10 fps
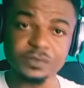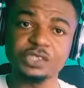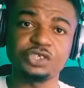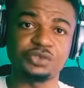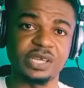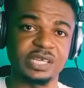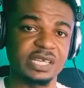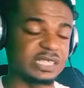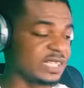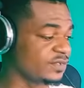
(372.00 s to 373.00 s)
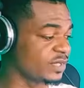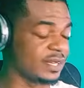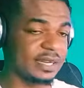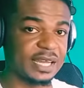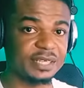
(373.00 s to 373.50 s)
string, it gives you the
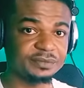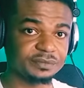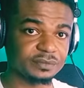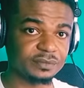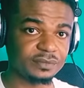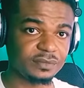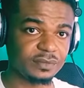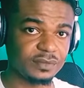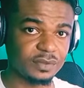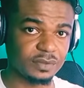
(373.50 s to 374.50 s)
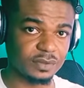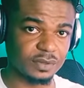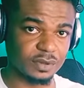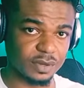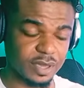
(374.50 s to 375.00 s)
la.
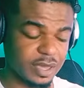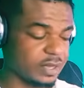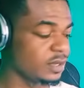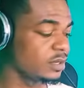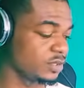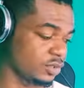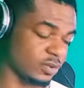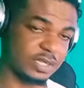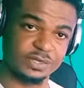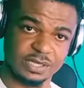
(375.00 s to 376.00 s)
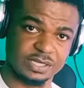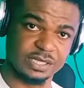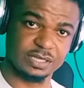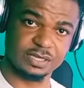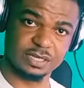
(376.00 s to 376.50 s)
Okay, so as you can
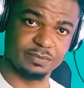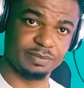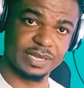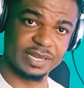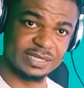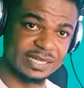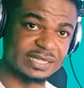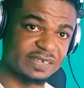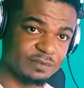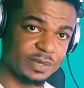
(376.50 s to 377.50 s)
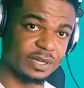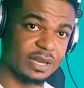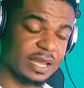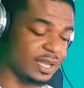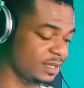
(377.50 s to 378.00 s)
see, I'm playing it and it's giving me the
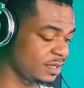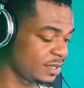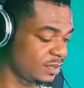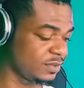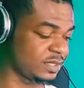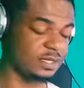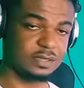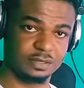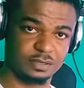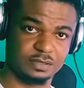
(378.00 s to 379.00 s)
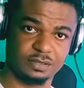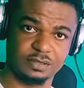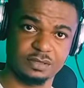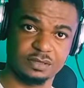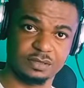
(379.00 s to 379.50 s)
la. You see,
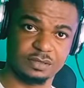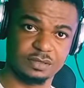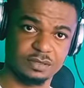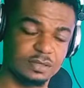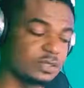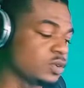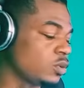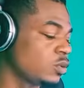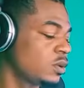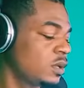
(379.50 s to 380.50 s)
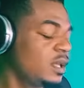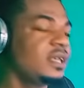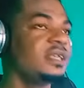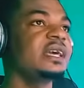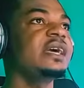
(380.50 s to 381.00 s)
so
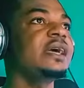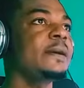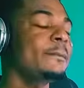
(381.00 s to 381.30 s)
yeah,